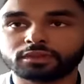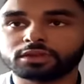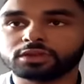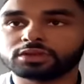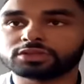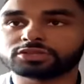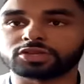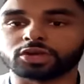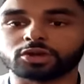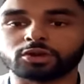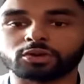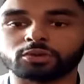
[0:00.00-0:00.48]

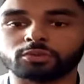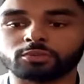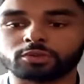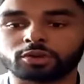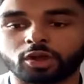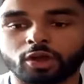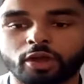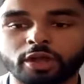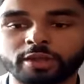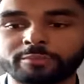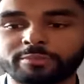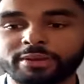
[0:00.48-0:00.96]
So
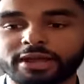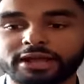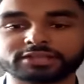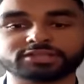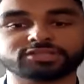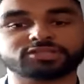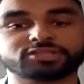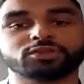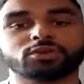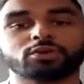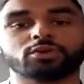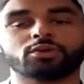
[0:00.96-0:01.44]
going back
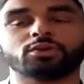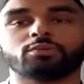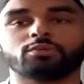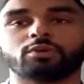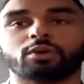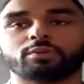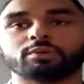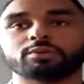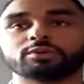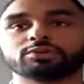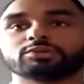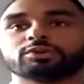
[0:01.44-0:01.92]
to
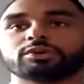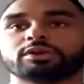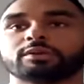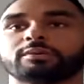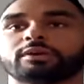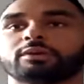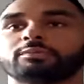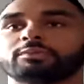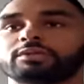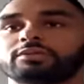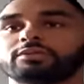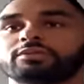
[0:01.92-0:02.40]
what we were talking
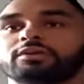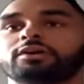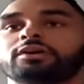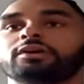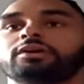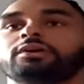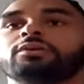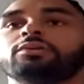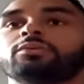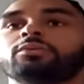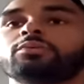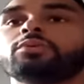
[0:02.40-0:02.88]
about with
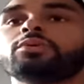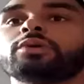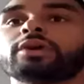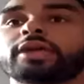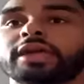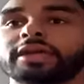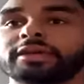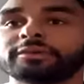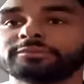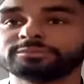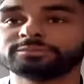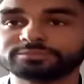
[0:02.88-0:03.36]

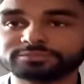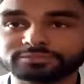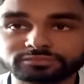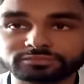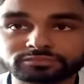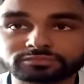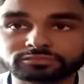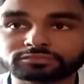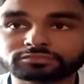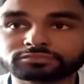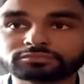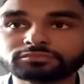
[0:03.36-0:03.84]
walking,
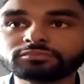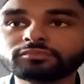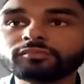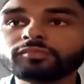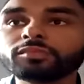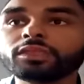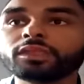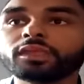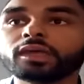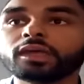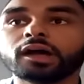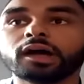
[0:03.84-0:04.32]

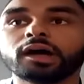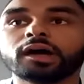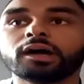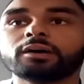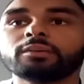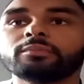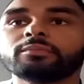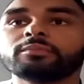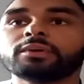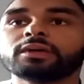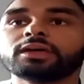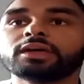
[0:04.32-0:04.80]

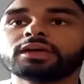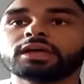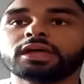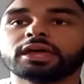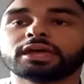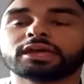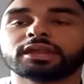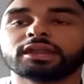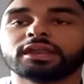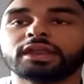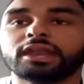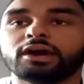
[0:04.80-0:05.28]
it
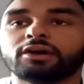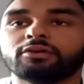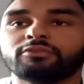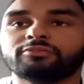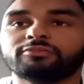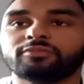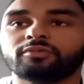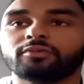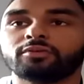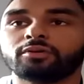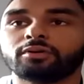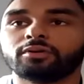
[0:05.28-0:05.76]
can allow
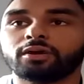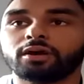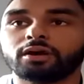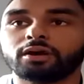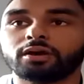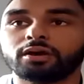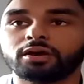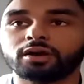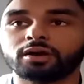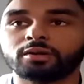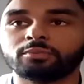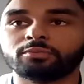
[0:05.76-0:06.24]
for
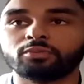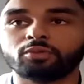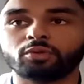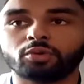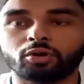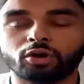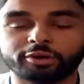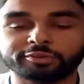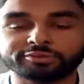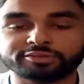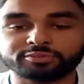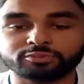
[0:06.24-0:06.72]

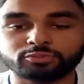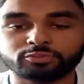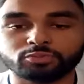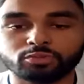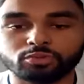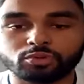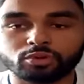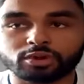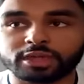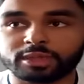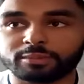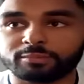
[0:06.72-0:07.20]
more optimal
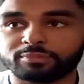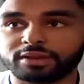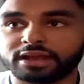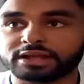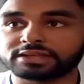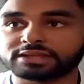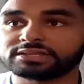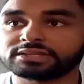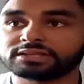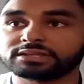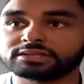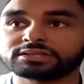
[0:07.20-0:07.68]
walking
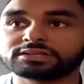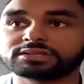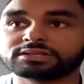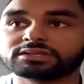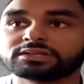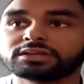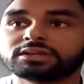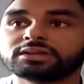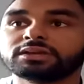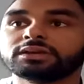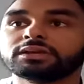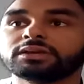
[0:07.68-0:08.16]
practice.
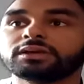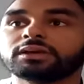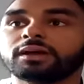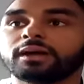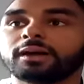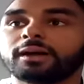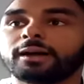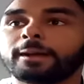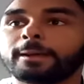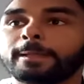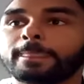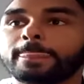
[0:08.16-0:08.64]

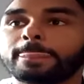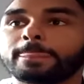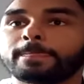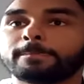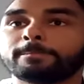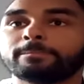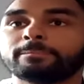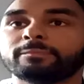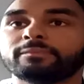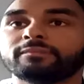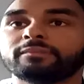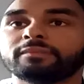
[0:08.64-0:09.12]

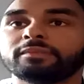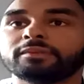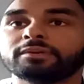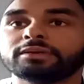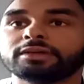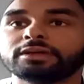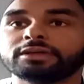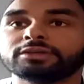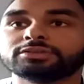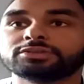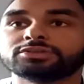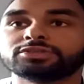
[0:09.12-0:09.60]

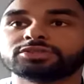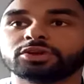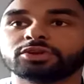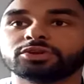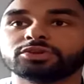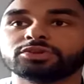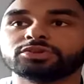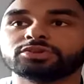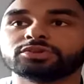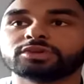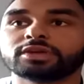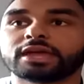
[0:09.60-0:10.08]
So
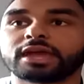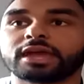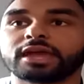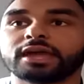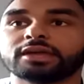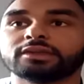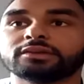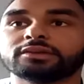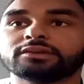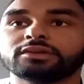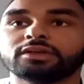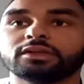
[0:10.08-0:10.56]
you
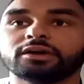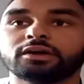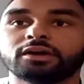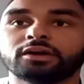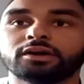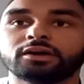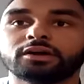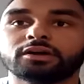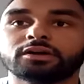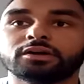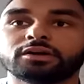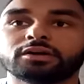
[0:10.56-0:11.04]

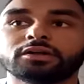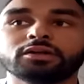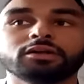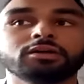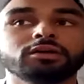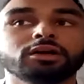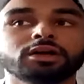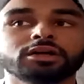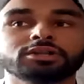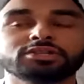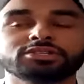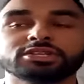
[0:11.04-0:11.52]
can
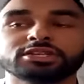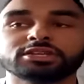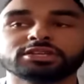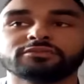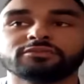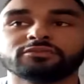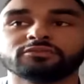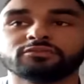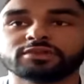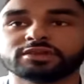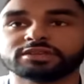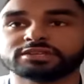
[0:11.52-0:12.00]
achieve
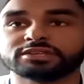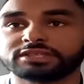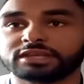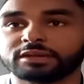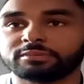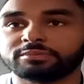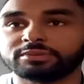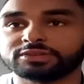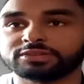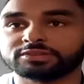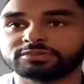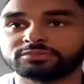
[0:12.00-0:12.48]
and
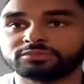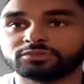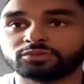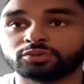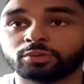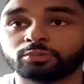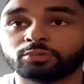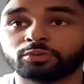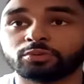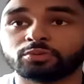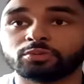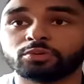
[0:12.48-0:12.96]
re-establish
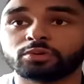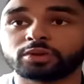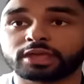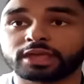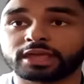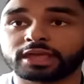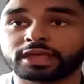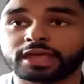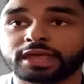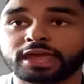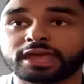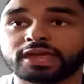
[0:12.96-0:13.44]
normal
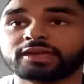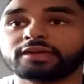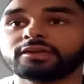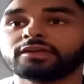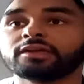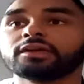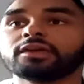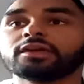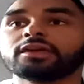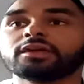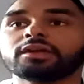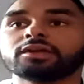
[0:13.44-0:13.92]
walking gait
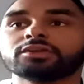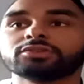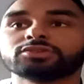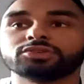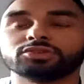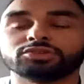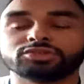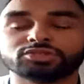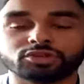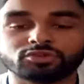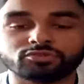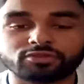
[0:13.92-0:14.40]
due
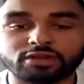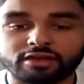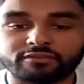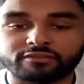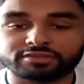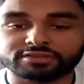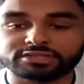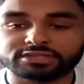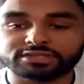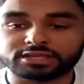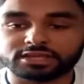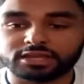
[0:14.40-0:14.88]
to
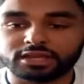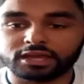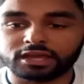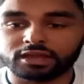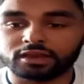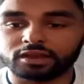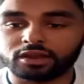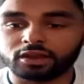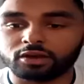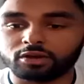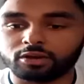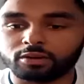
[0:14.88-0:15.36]
gravity
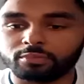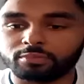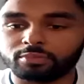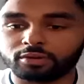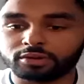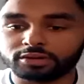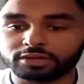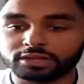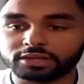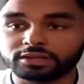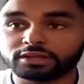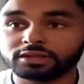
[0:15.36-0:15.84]
and lower
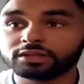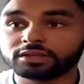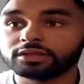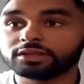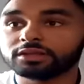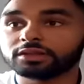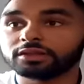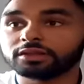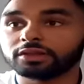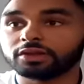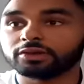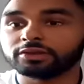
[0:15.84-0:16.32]
body
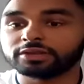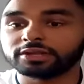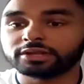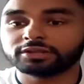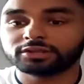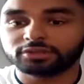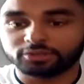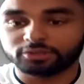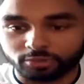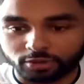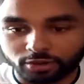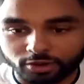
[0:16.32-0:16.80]

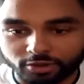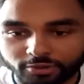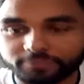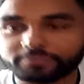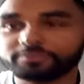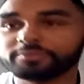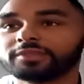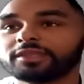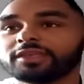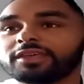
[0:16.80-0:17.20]
loading. You're welcome.